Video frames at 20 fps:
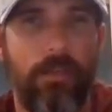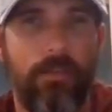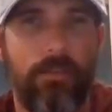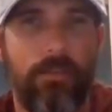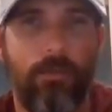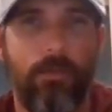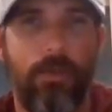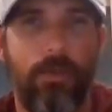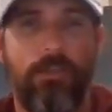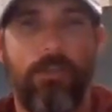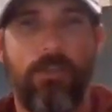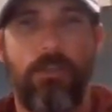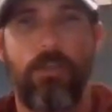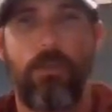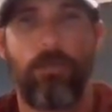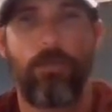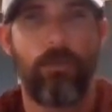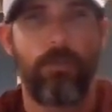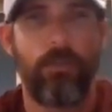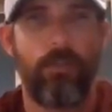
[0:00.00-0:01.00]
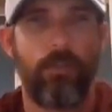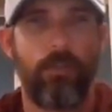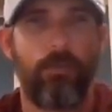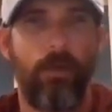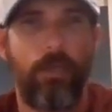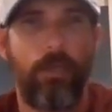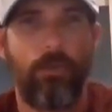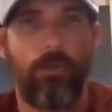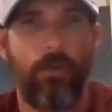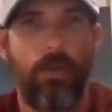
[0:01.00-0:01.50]
So make sure you're building the
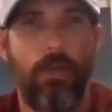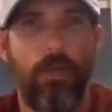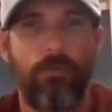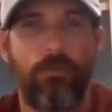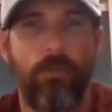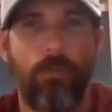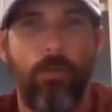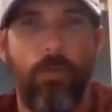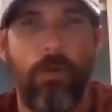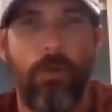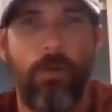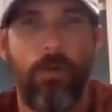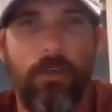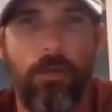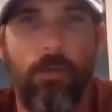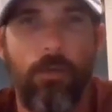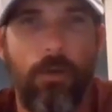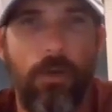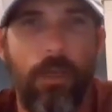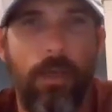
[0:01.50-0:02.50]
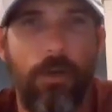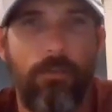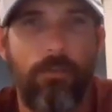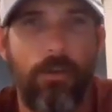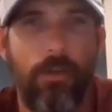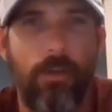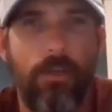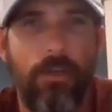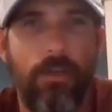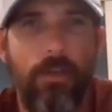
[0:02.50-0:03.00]
right credit for what you're going
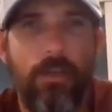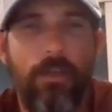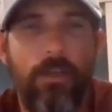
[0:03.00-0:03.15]
after.